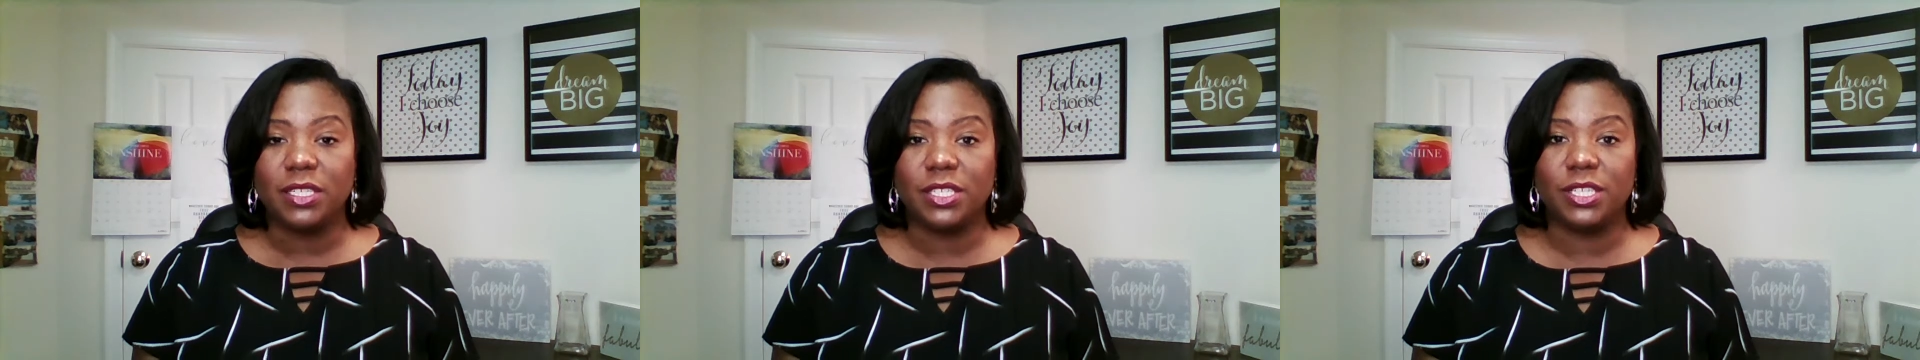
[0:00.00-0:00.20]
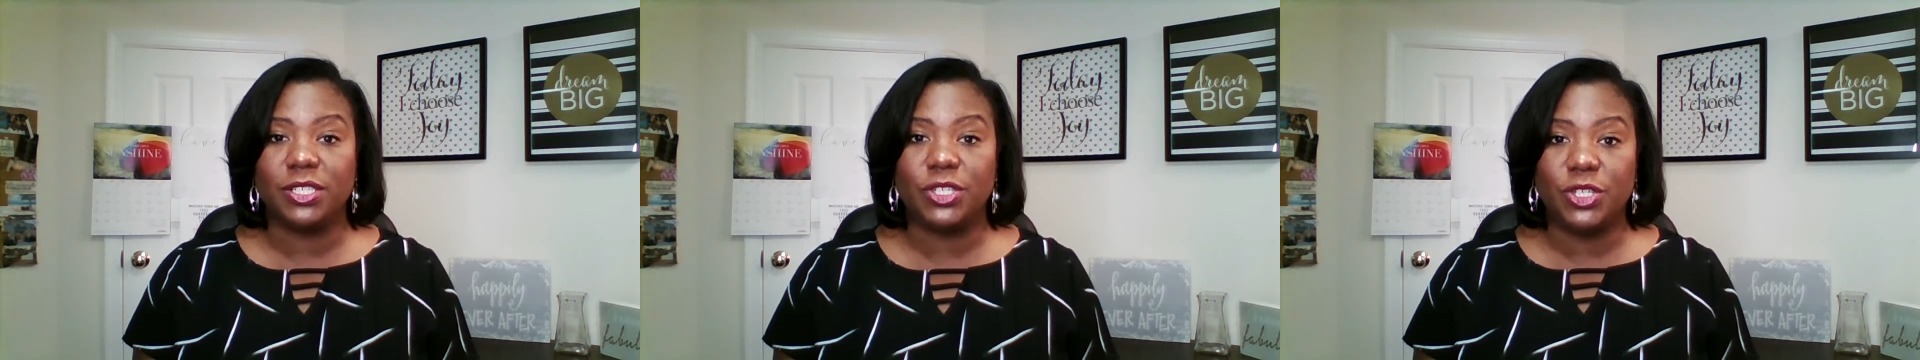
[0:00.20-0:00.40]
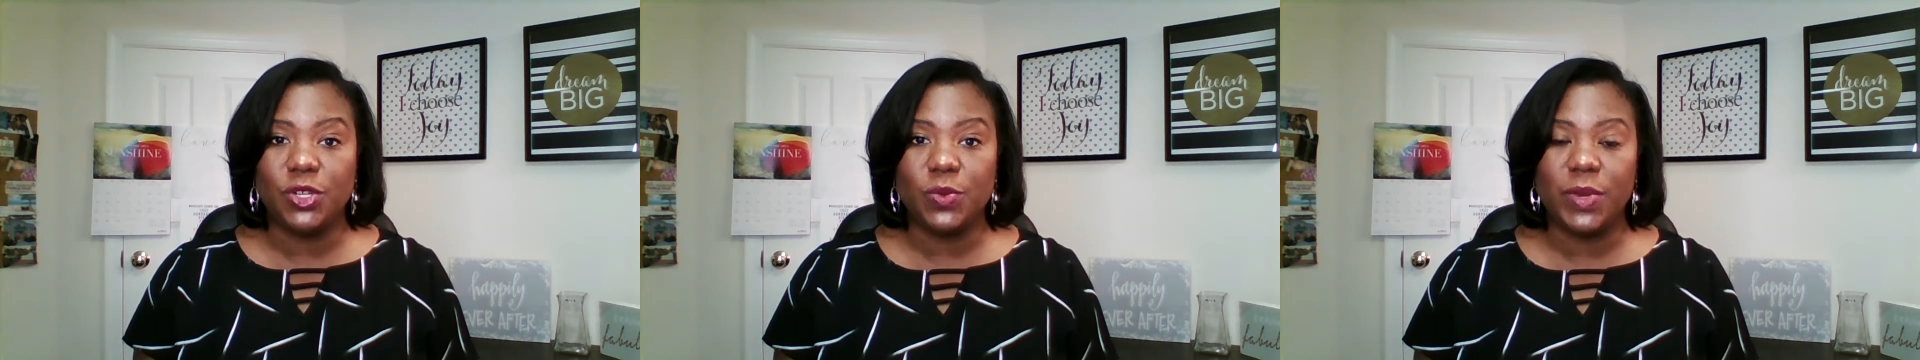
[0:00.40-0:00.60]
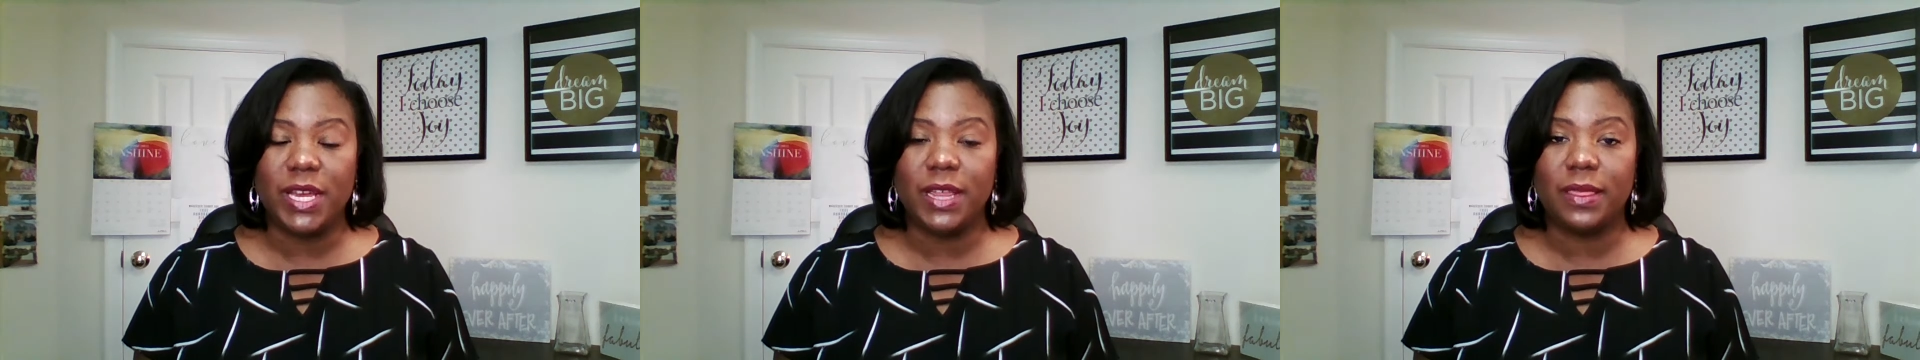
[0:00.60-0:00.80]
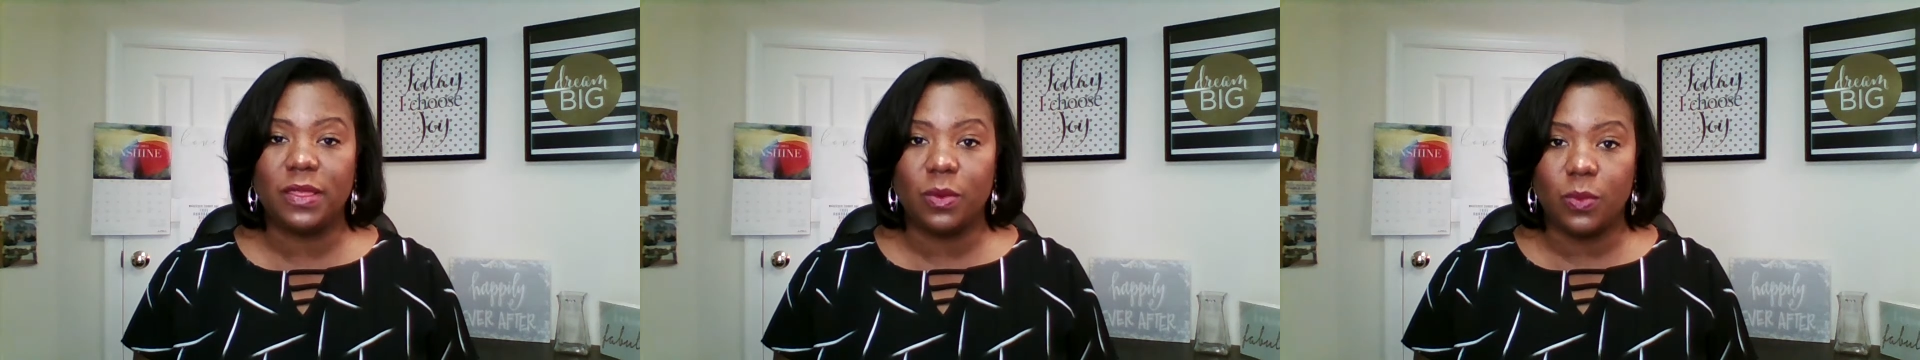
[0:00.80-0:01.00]
to
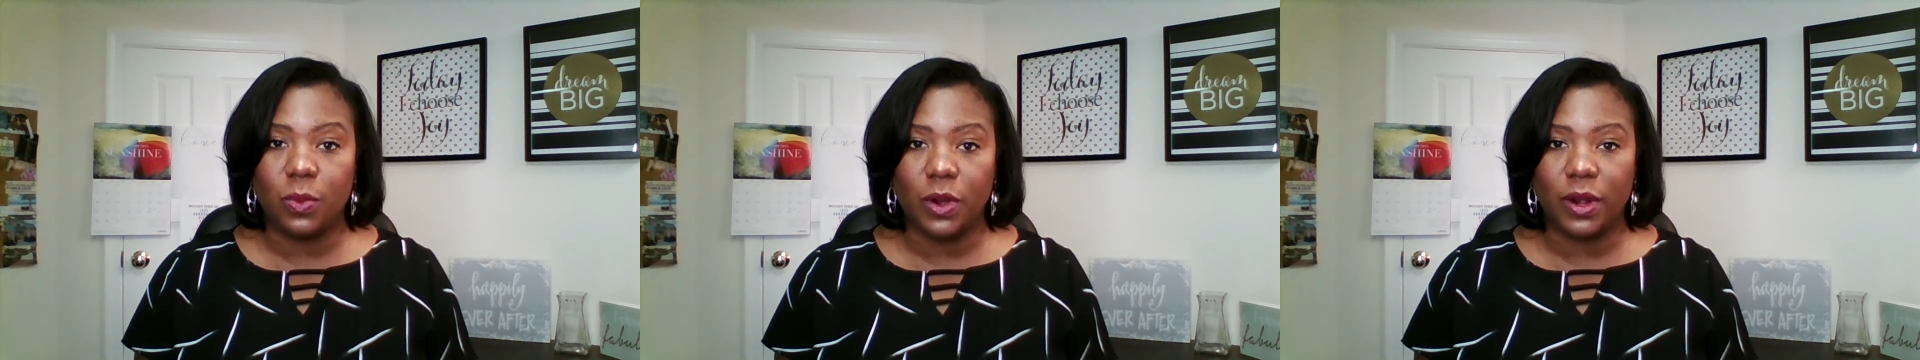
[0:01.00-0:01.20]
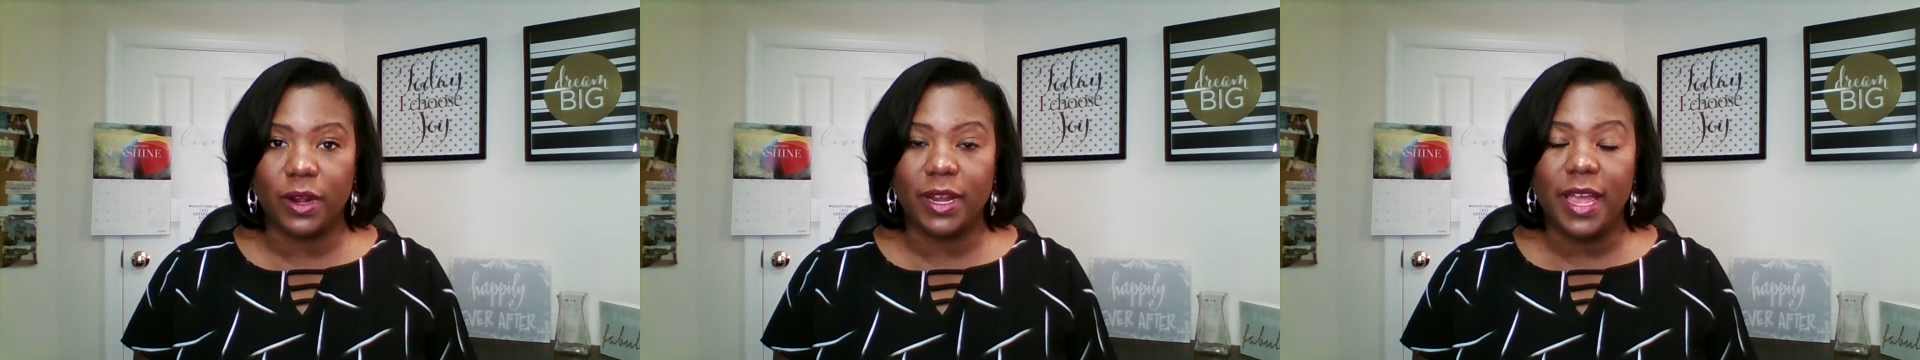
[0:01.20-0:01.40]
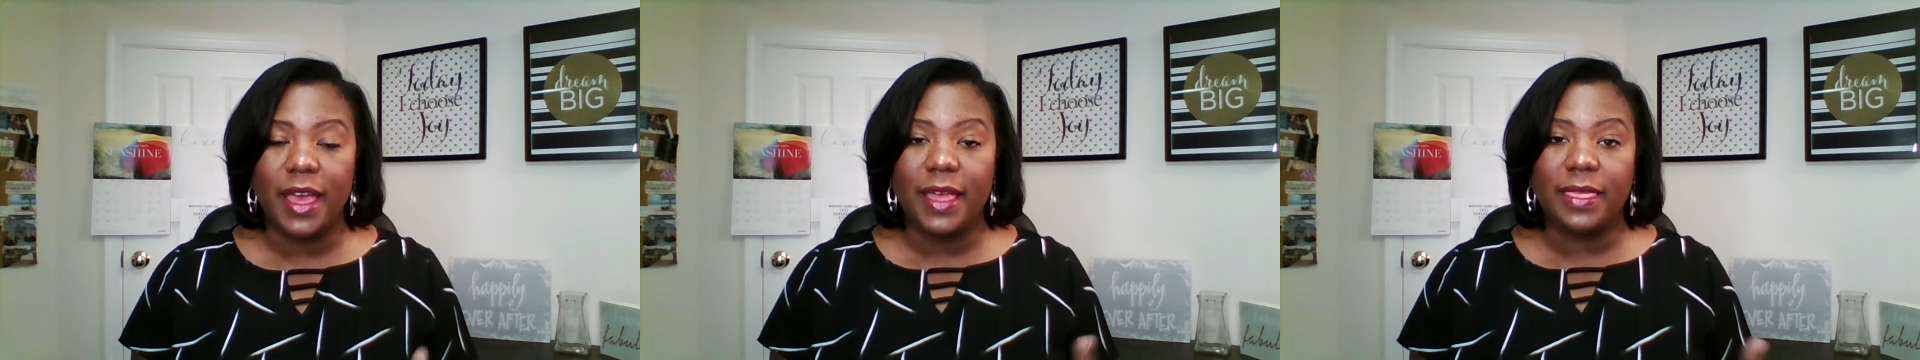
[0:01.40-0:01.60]
doing the work.